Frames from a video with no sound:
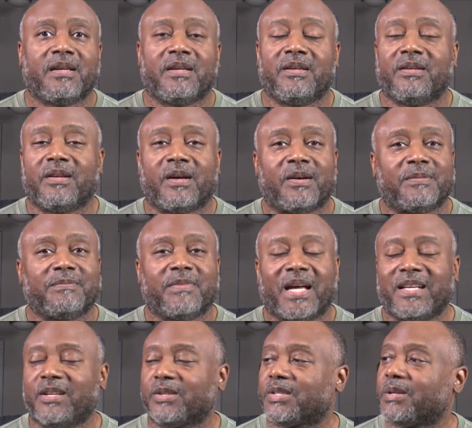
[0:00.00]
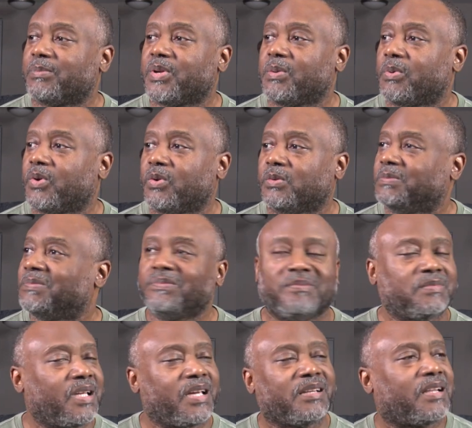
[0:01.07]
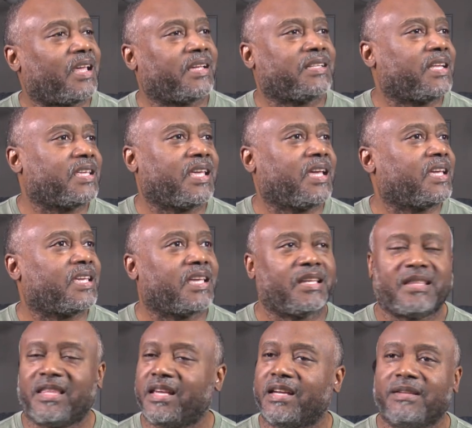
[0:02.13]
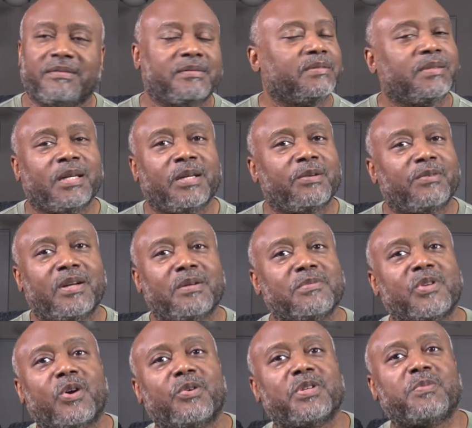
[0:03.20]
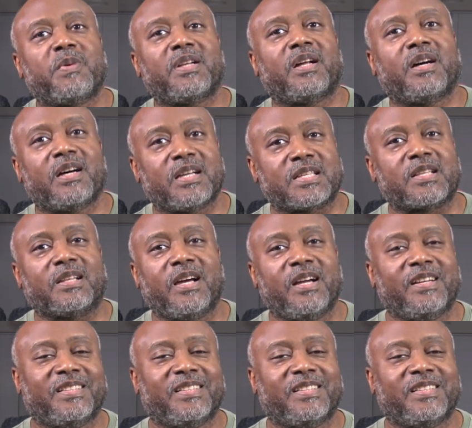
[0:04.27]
you know, I know some people, they like, they can't get that. Rom's always been a hustler.